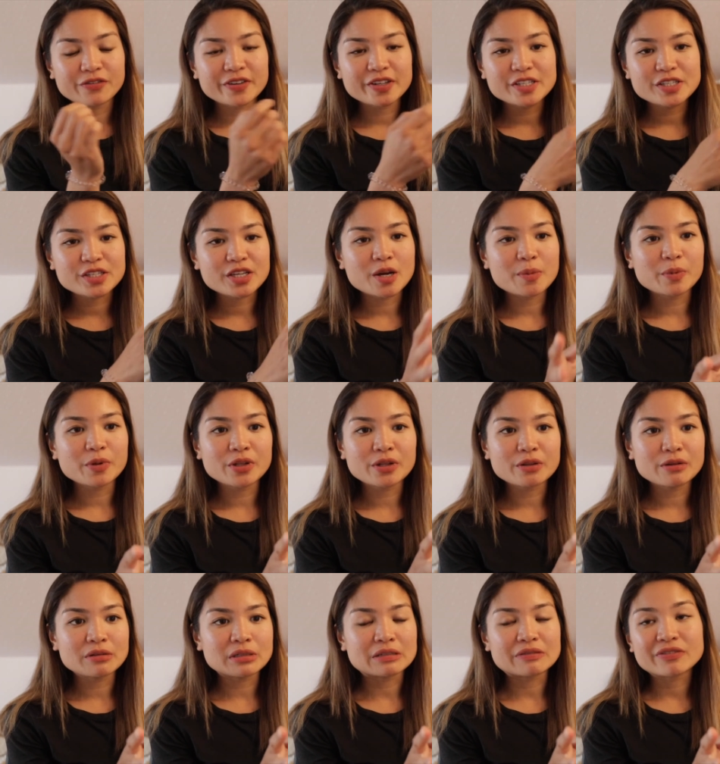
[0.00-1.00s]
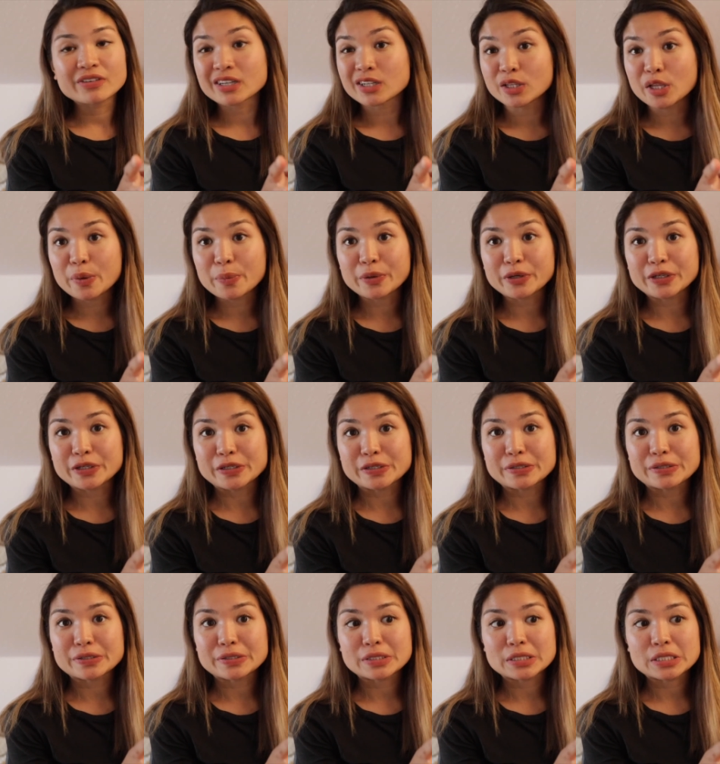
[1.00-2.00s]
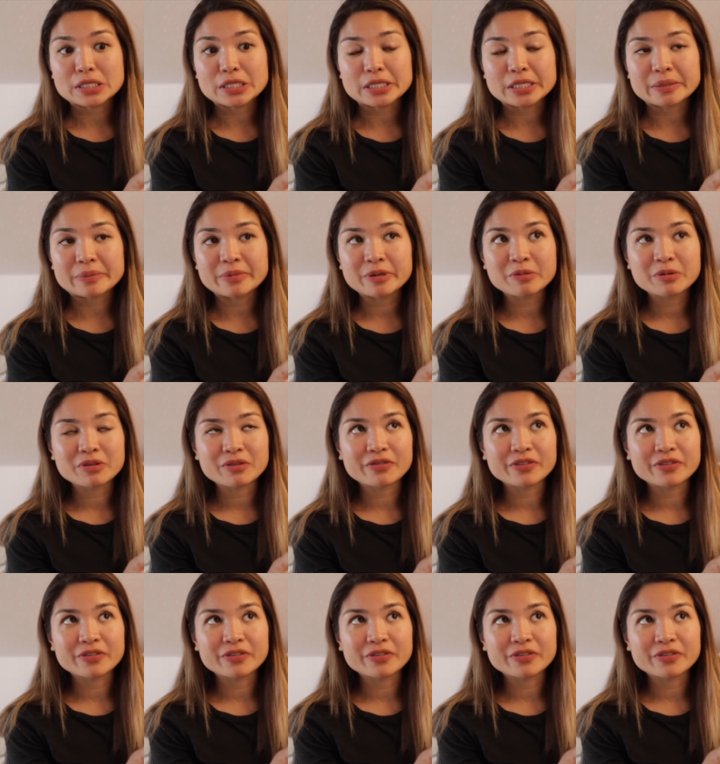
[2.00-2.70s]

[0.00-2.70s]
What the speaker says: first couple of kilometers, maybe the